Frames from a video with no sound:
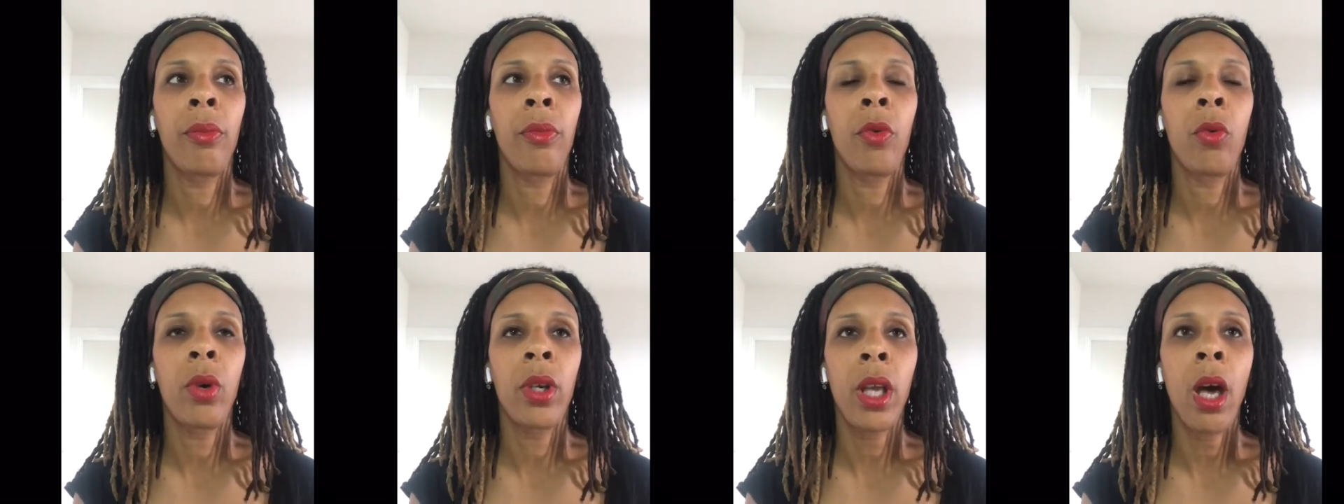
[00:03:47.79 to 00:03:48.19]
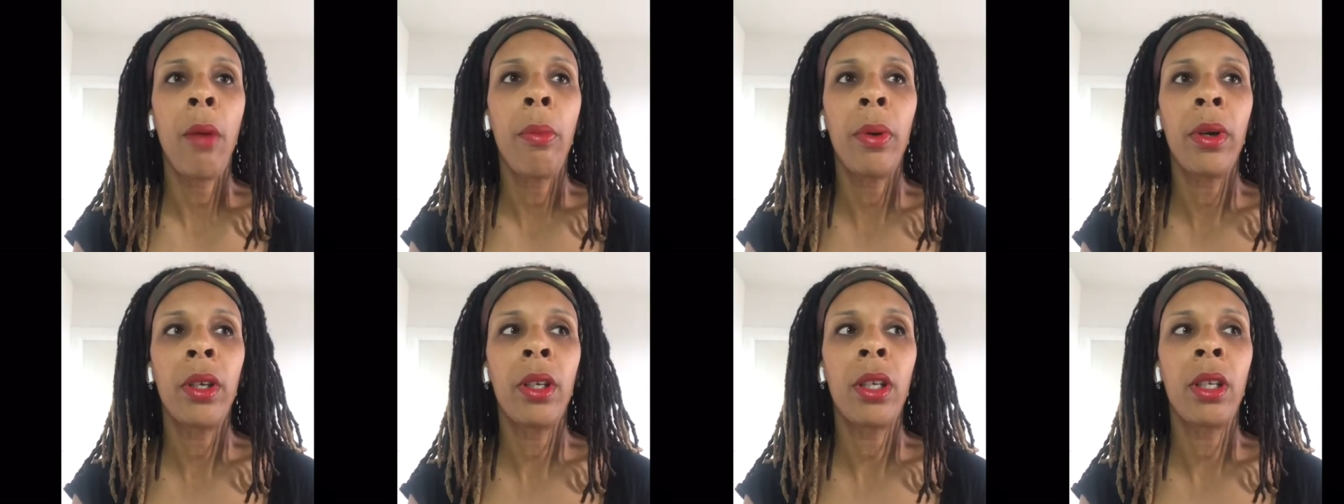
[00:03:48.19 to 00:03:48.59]
What
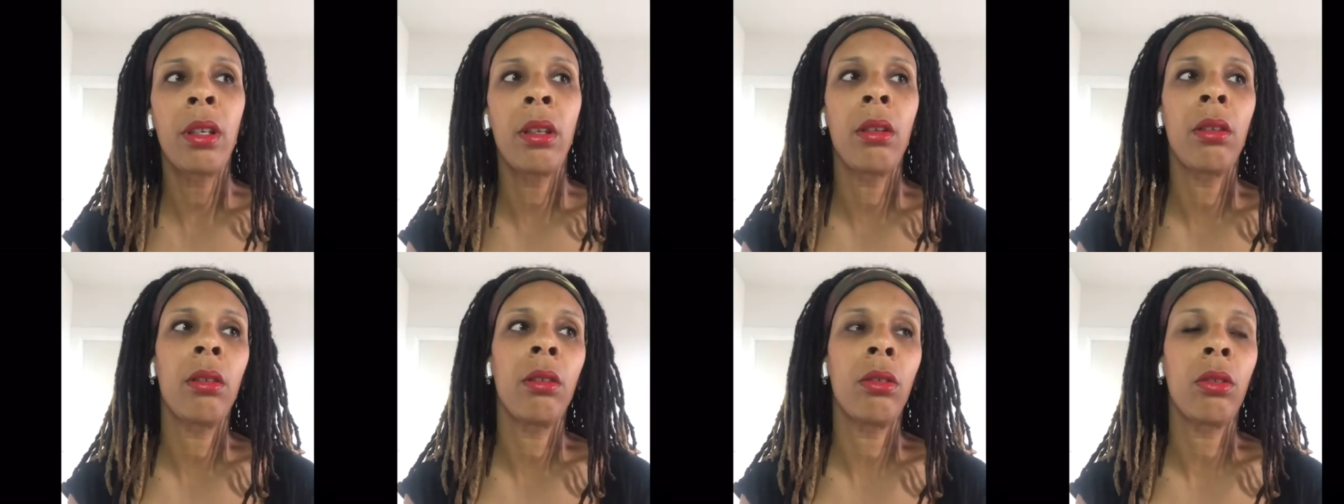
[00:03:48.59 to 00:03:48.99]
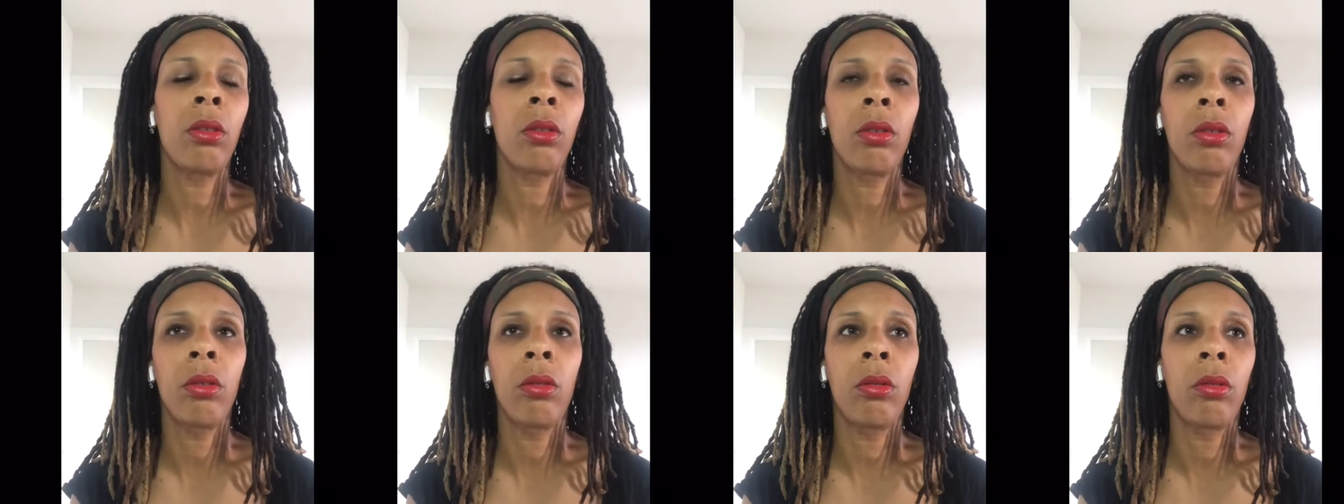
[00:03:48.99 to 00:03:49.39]
happened
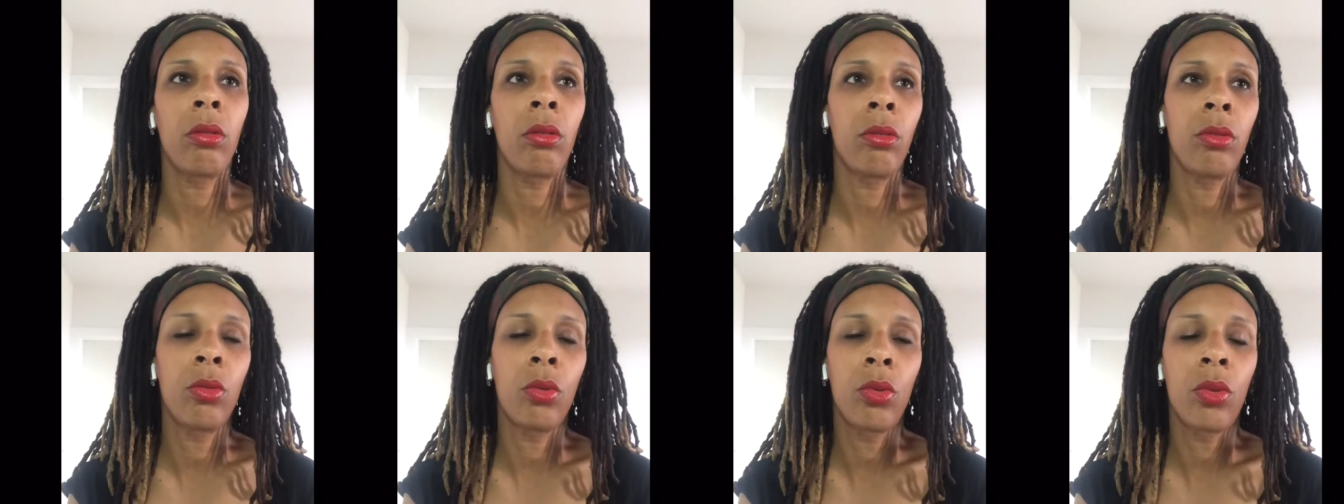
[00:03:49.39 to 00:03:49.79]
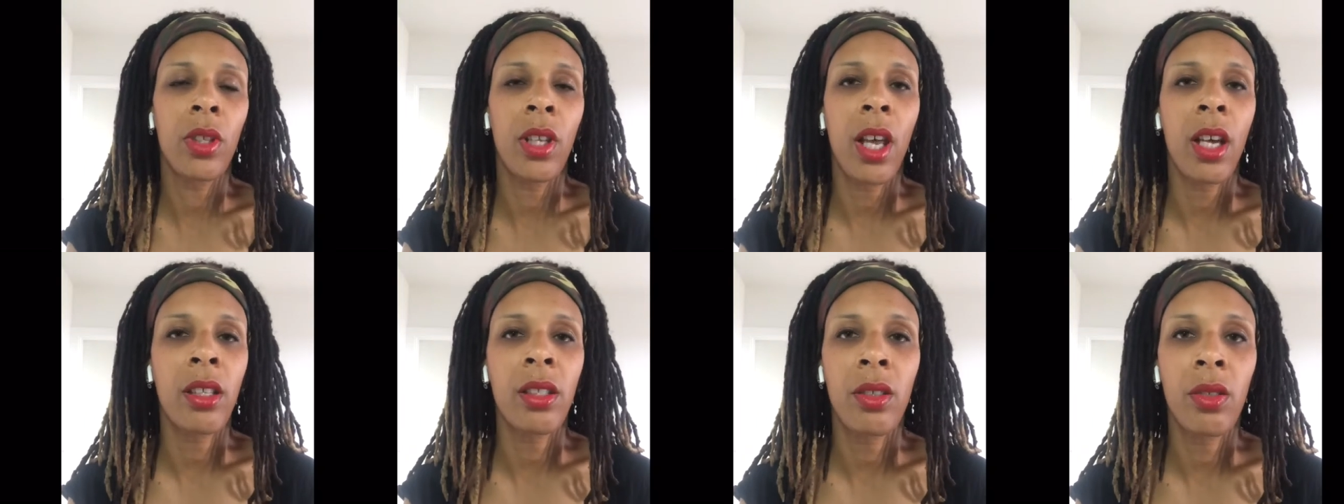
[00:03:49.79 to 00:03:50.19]
in those
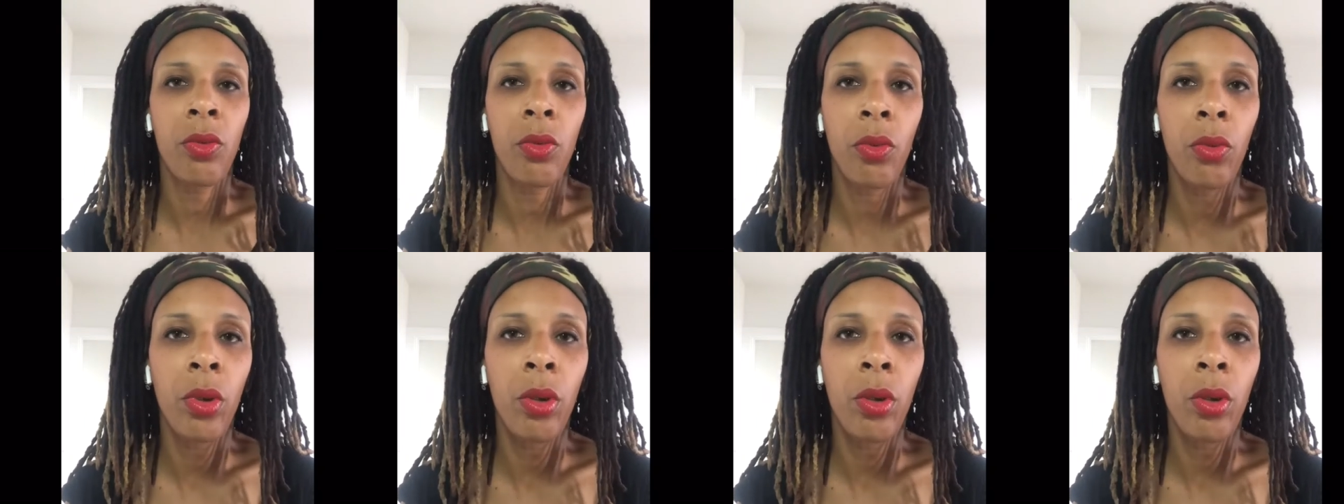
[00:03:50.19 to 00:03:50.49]
last